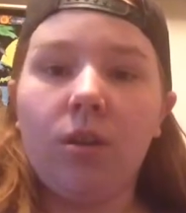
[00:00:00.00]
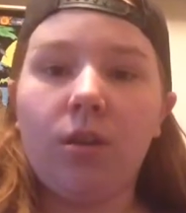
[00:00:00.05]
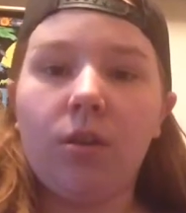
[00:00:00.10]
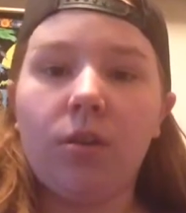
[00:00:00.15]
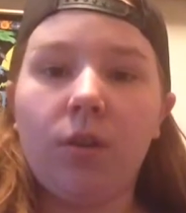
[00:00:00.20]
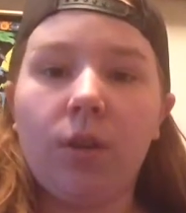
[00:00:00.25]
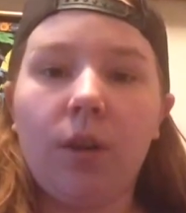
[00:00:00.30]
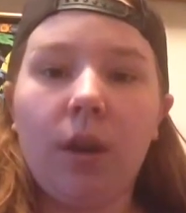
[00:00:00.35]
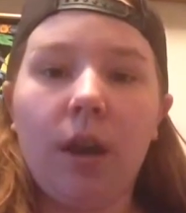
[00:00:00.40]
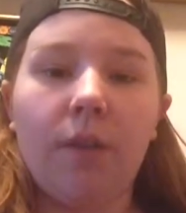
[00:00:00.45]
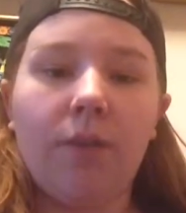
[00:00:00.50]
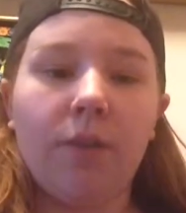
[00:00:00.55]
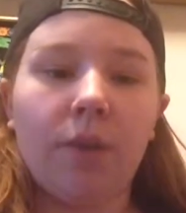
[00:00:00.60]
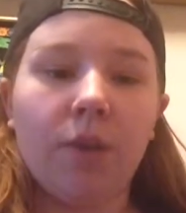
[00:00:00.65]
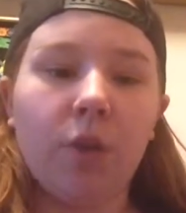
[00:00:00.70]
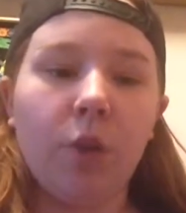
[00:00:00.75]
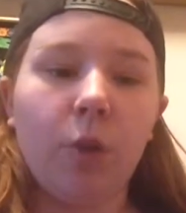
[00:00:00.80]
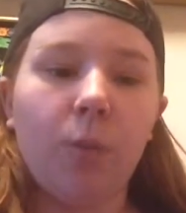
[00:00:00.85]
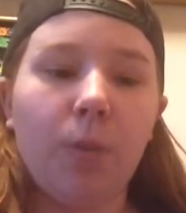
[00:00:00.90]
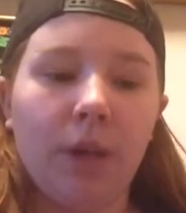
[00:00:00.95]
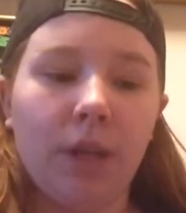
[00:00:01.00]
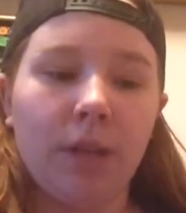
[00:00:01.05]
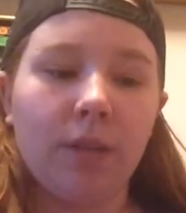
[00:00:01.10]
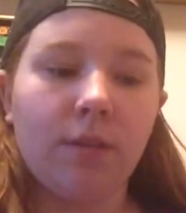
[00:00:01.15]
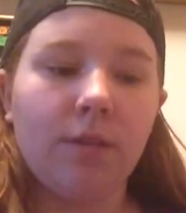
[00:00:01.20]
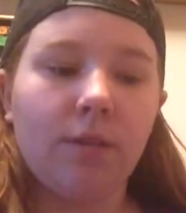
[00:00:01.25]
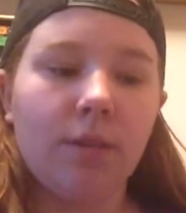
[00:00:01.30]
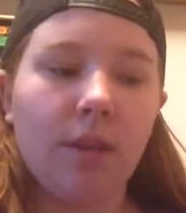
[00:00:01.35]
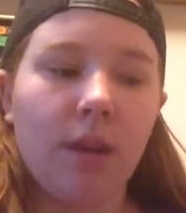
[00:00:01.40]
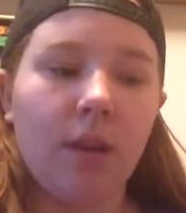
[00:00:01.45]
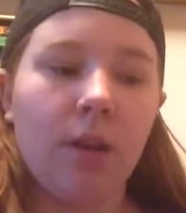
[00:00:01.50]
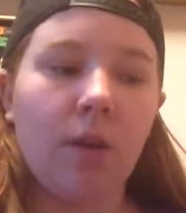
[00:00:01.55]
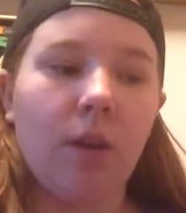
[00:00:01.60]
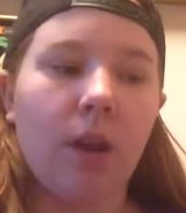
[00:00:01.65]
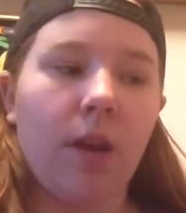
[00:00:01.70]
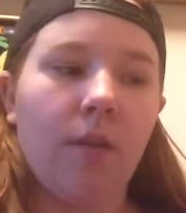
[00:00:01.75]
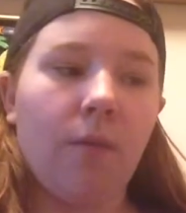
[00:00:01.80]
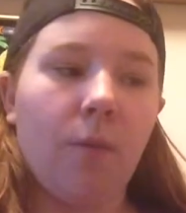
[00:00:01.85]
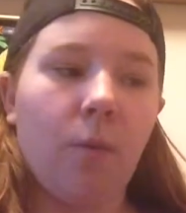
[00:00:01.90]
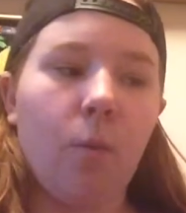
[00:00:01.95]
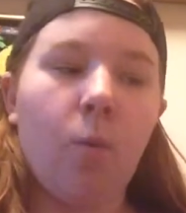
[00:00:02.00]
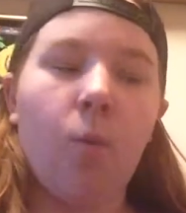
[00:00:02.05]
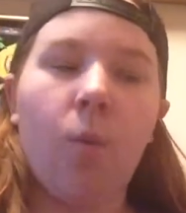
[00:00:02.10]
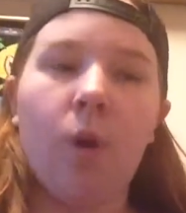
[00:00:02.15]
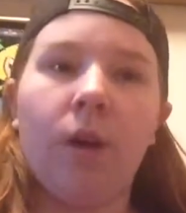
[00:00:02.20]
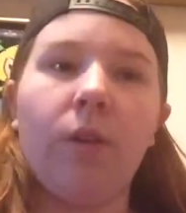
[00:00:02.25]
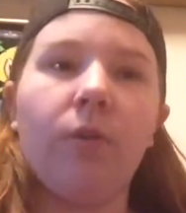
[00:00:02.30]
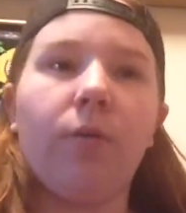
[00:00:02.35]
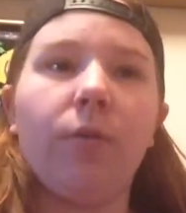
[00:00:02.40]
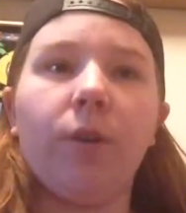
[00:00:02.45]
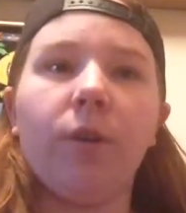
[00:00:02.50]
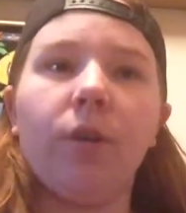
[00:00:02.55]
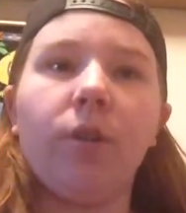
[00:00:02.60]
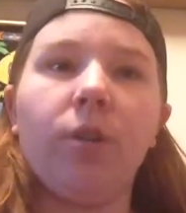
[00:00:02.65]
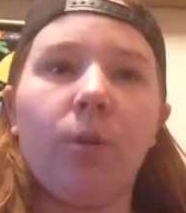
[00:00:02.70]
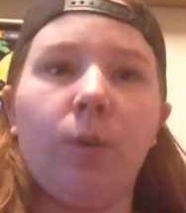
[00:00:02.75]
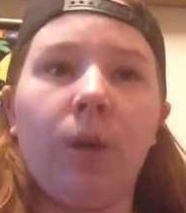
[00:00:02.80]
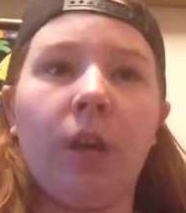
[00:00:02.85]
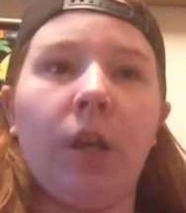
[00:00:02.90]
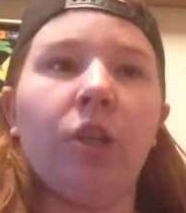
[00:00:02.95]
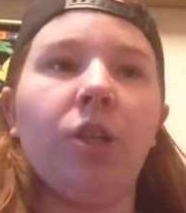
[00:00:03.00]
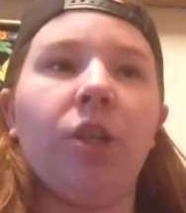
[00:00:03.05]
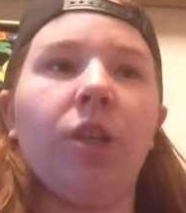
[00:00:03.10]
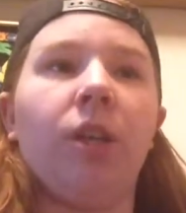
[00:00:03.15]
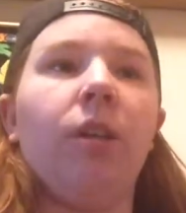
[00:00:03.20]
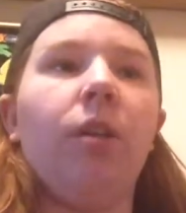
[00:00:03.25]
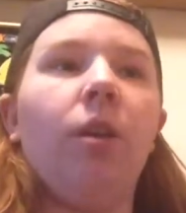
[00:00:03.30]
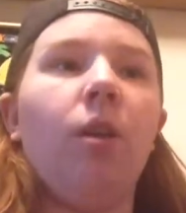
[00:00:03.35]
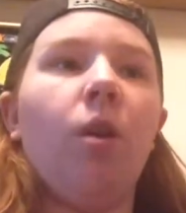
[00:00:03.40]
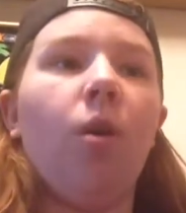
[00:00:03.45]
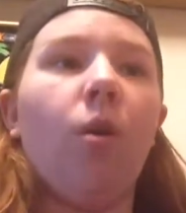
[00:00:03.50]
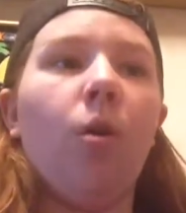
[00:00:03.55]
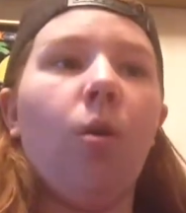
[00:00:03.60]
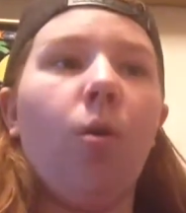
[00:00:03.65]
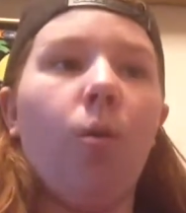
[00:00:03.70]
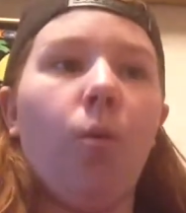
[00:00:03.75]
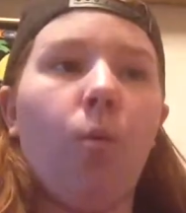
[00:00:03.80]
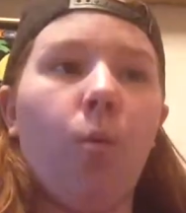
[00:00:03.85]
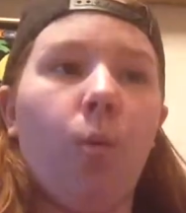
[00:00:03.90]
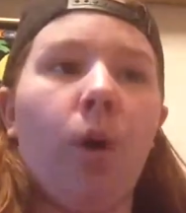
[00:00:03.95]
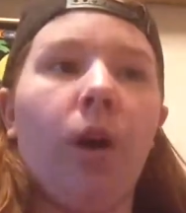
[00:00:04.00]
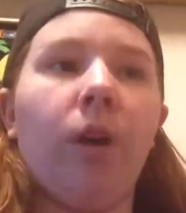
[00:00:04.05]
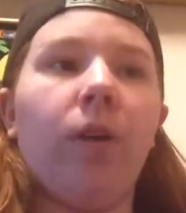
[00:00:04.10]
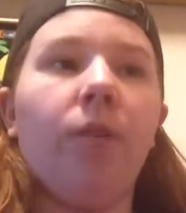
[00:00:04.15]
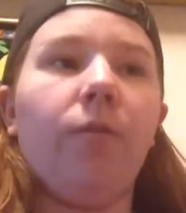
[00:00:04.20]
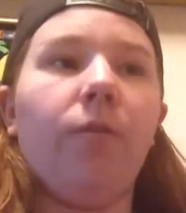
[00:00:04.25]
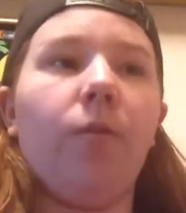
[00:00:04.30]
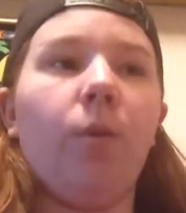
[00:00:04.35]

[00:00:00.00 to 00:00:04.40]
So you have your 2 bins, and you have one for donation, one